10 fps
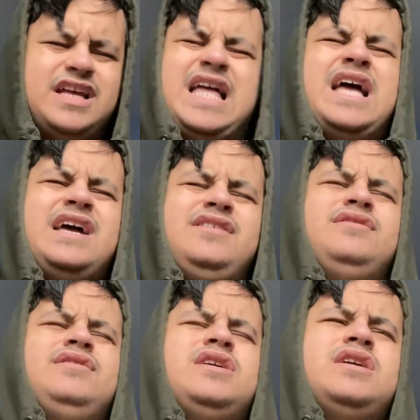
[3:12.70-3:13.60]

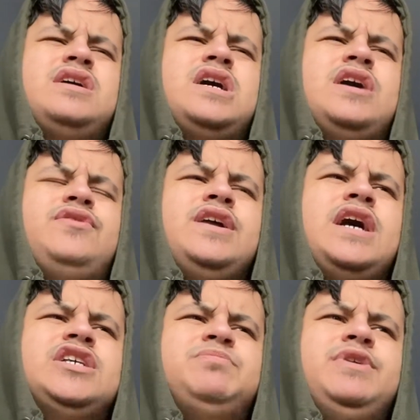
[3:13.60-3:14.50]
I think
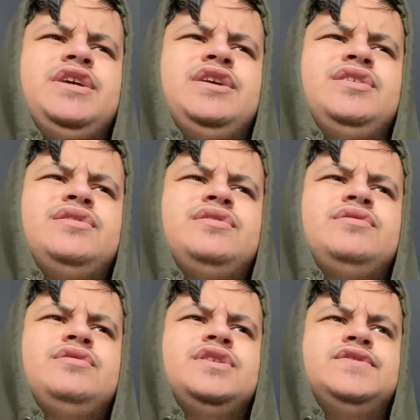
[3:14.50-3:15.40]
Ashby
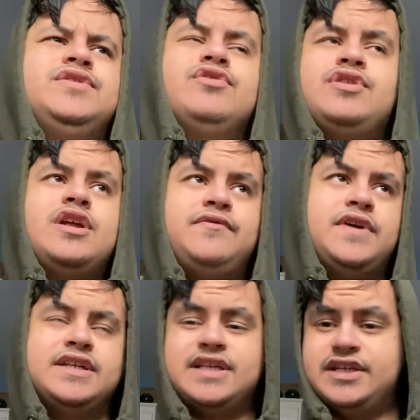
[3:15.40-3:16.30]
is good enough at
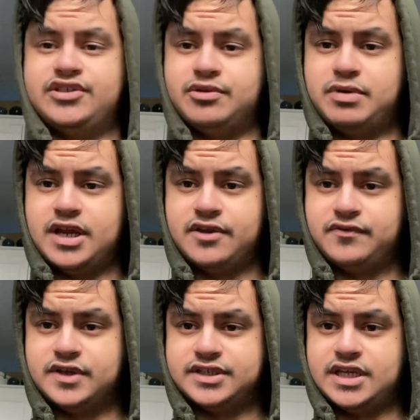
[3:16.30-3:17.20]
his age to play in the
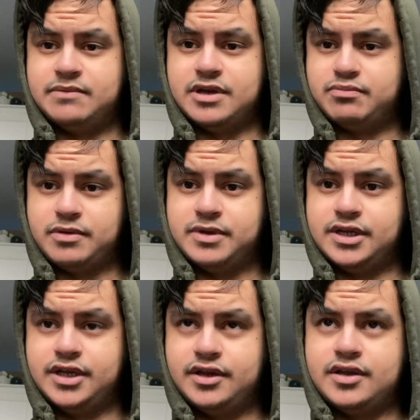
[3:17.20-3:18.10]
first team in the Premier
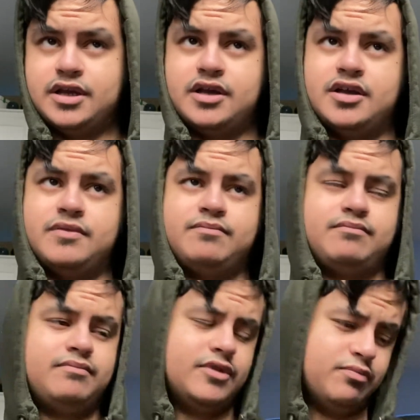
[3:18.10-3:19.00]
League.
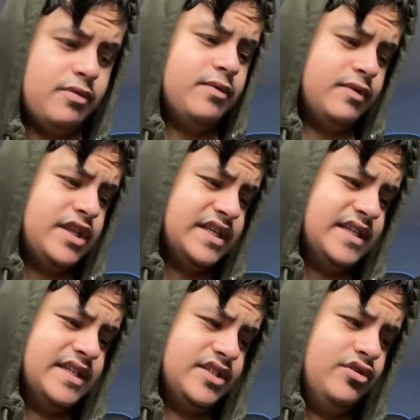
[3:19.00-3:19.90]
The problem with this
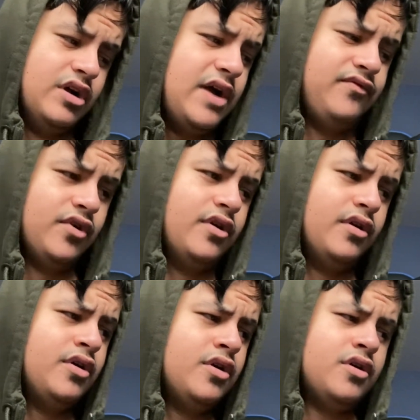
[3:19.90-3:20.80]
is you have to
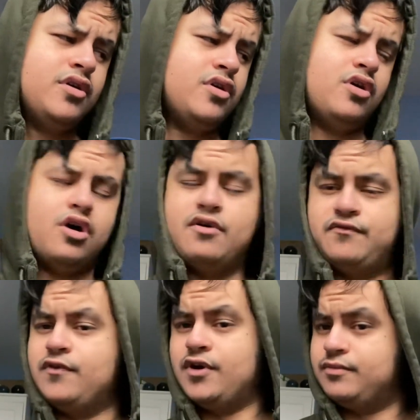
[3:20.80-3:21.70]

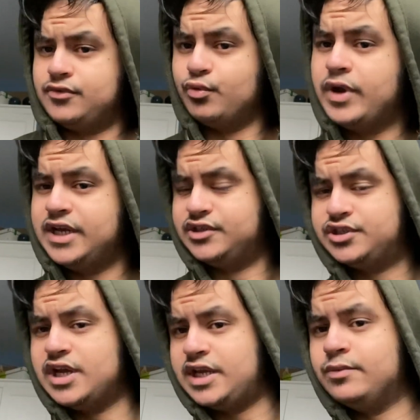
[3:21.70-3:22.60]
offer the wage
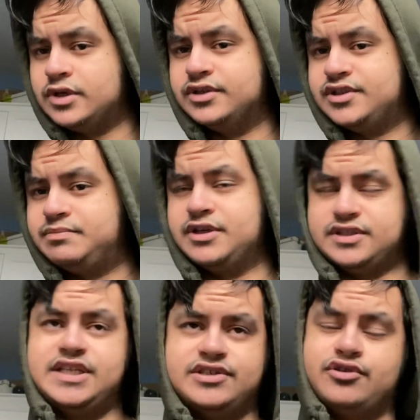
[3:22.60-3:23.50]
that he wants, because
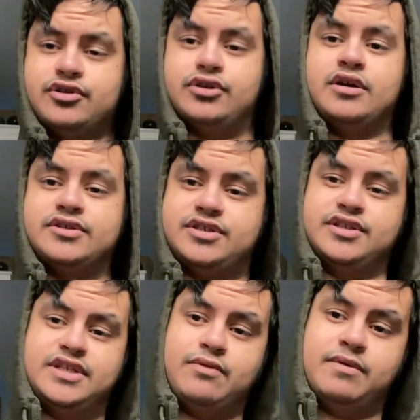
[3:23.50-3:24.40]
these are good youngsters
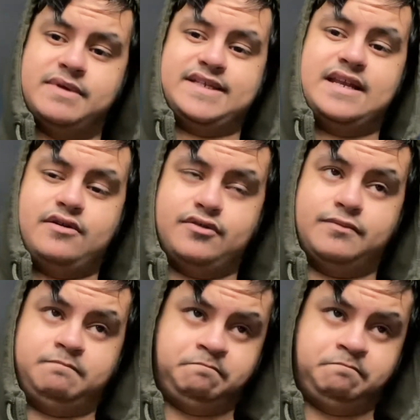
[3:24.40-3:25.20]
that we're missing out on.